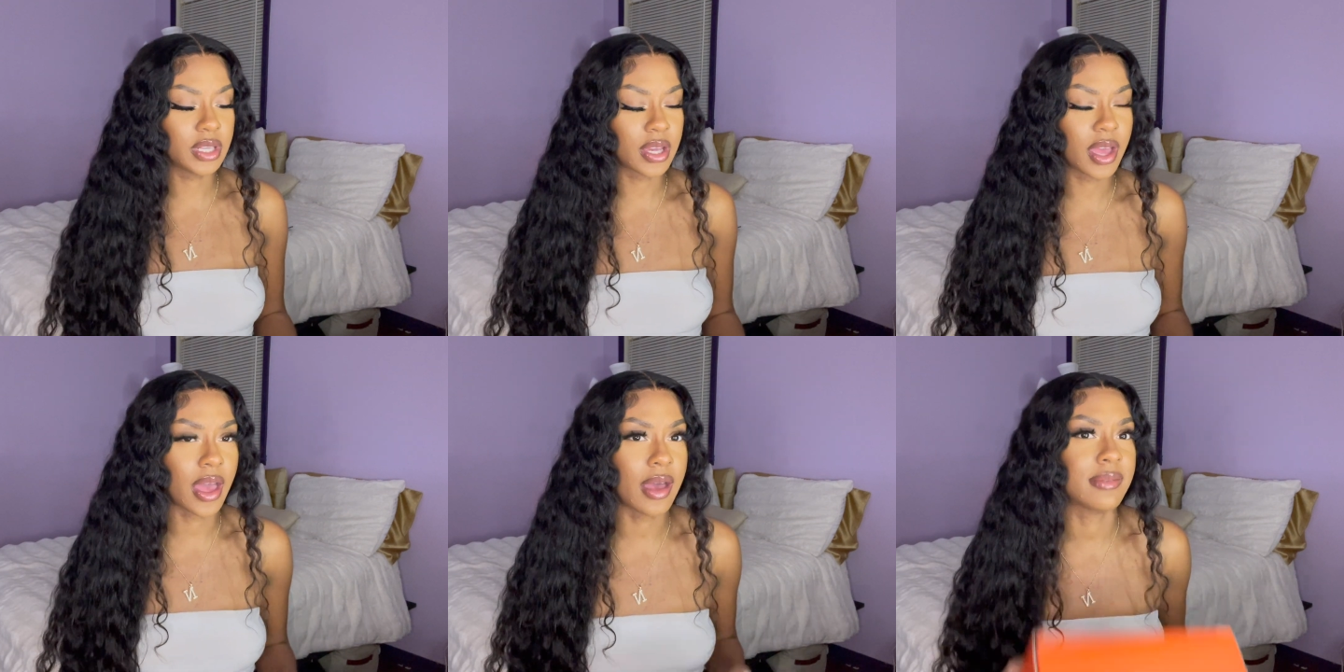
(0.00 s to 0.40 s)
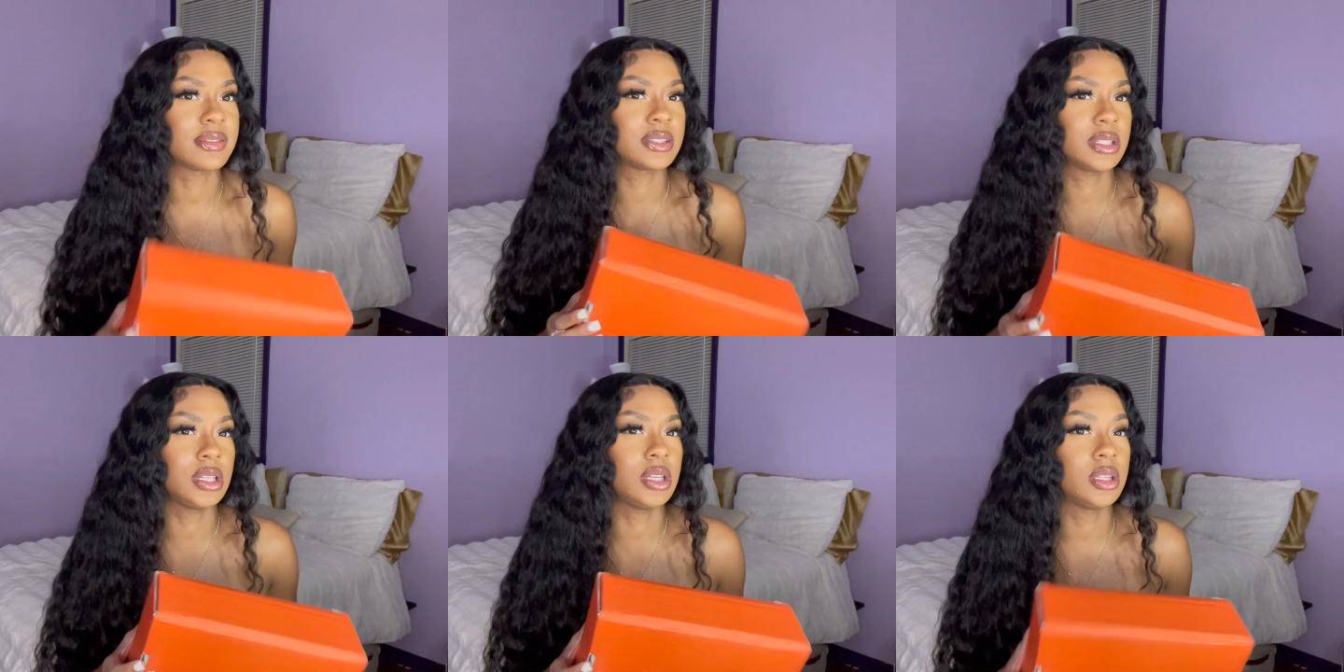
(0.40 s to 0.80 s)
I have
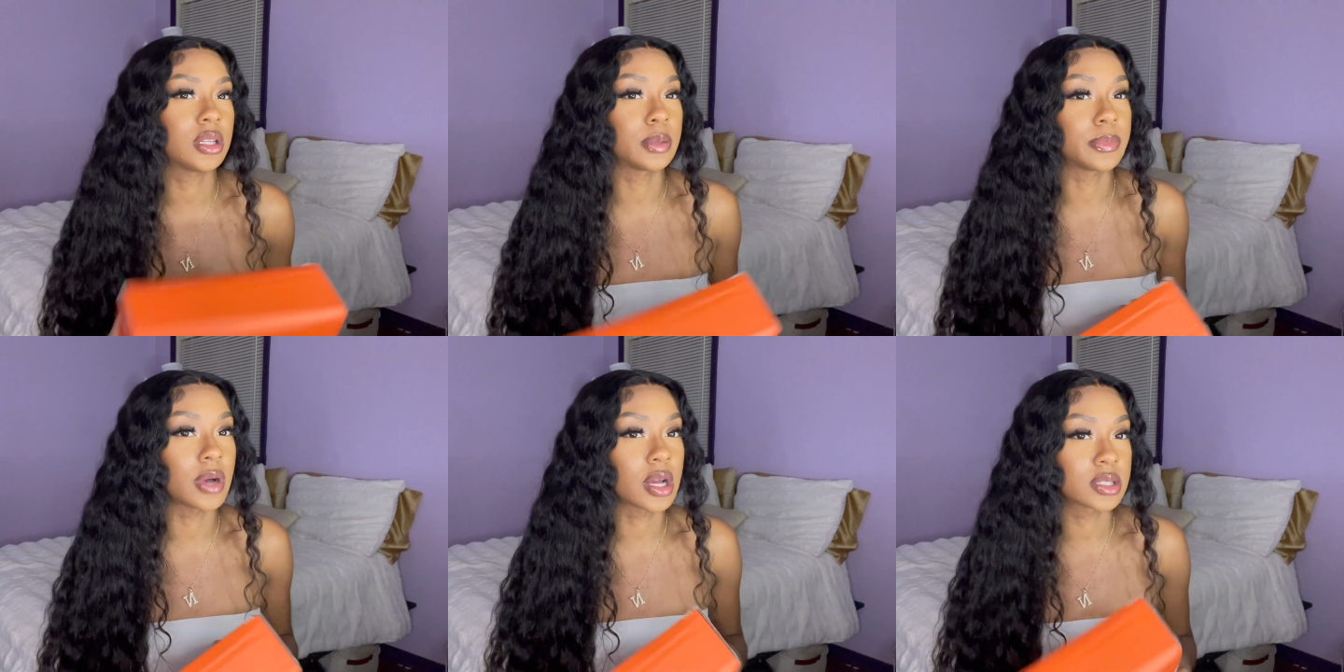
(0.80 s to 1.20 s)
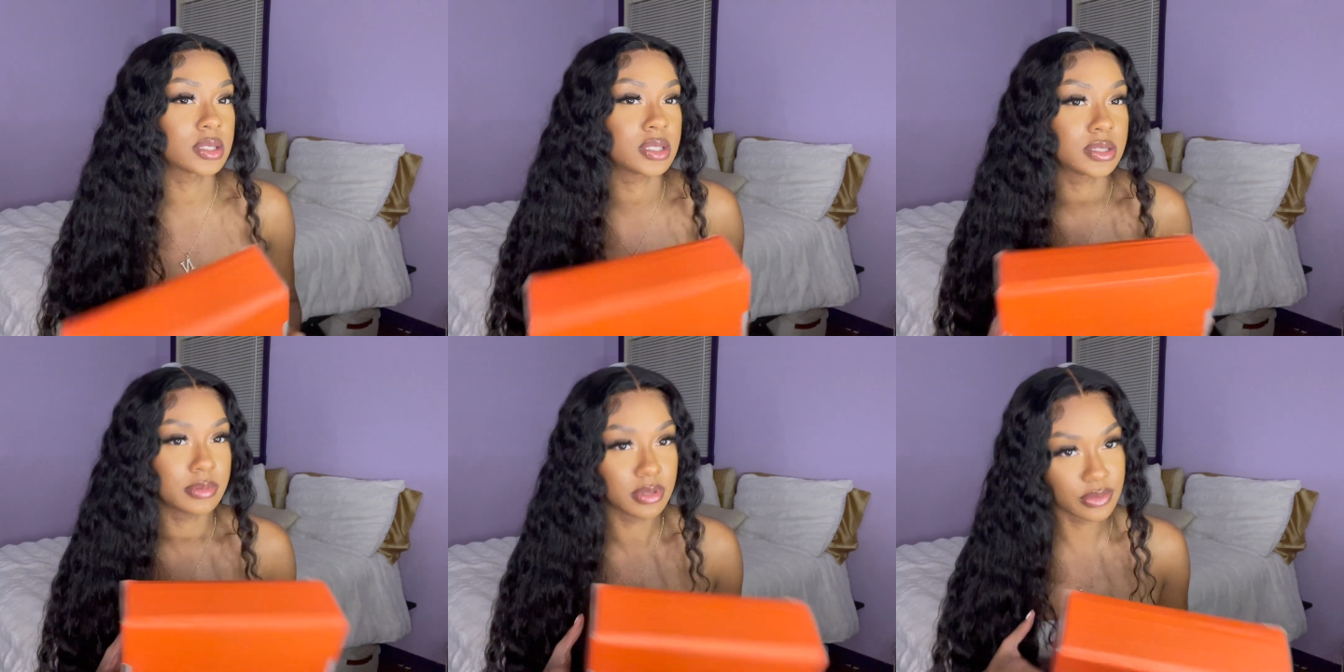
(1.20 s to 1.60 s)
seen their boxes
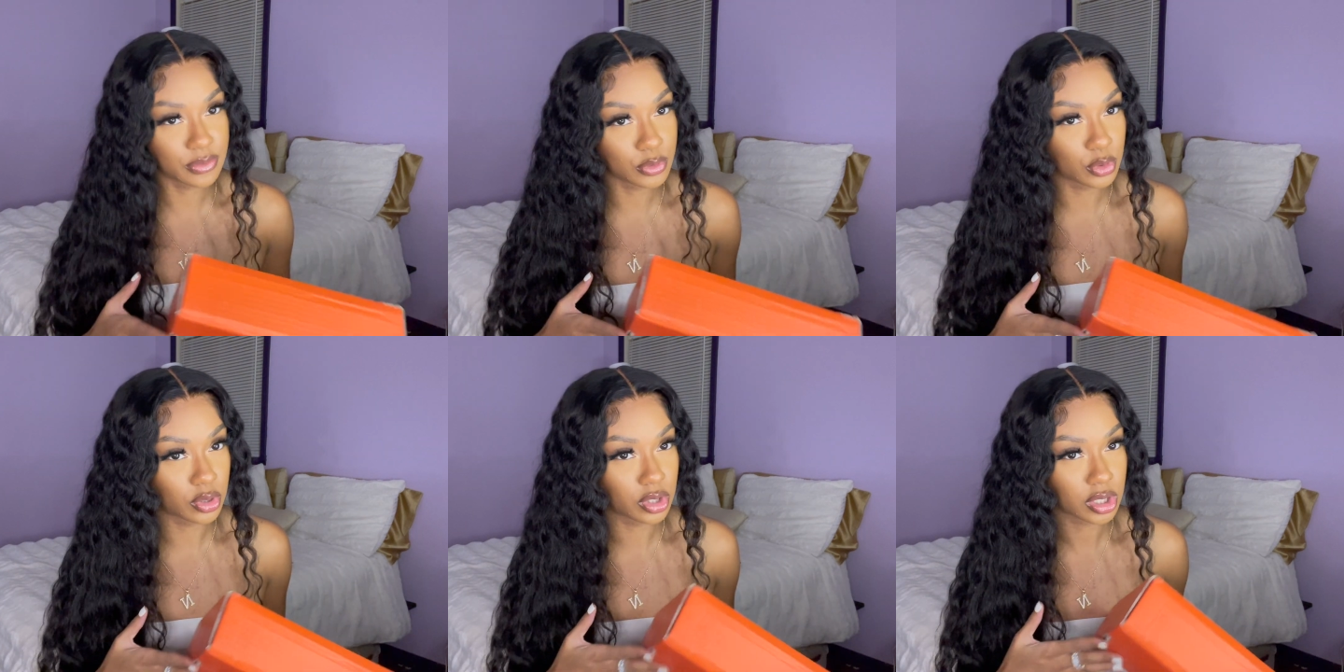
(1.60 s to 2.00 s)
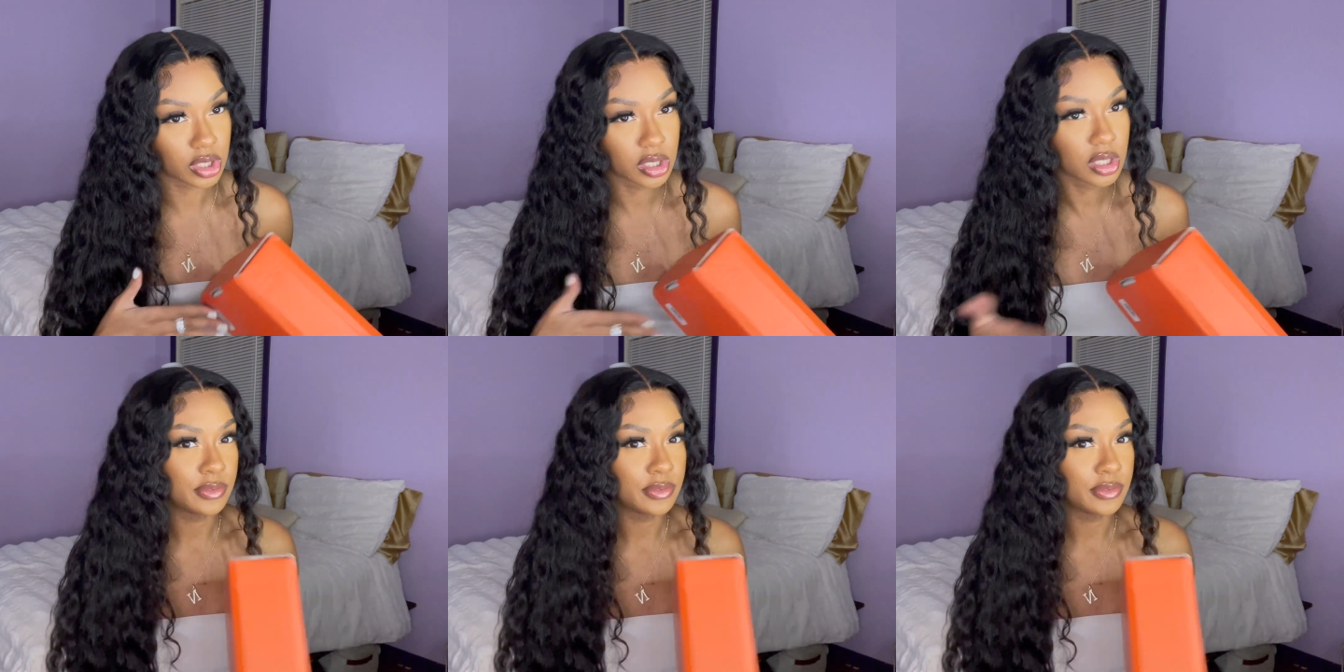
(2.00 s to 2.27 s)
before